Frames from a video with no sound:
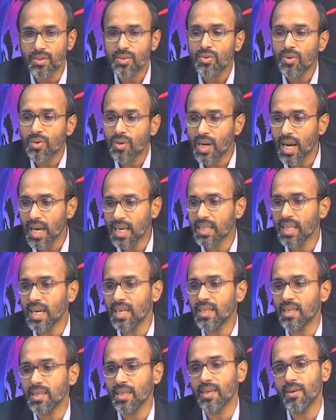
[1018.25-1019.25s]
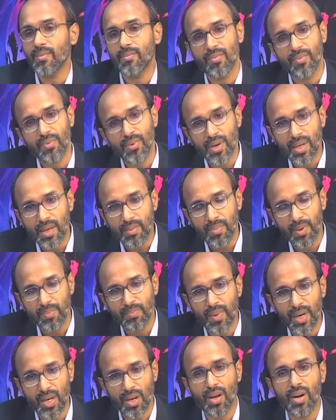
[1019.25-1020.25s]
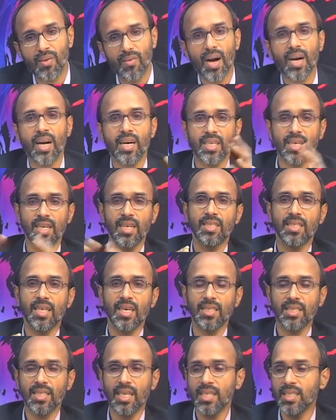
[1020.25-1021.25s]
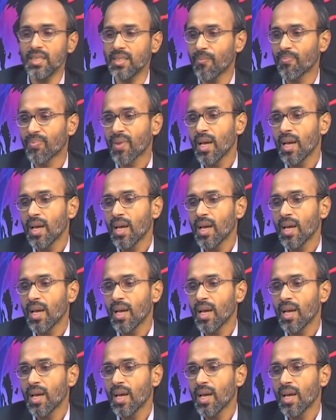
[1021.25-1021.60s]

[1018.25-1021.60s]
So, like that for particular watershed is concerned,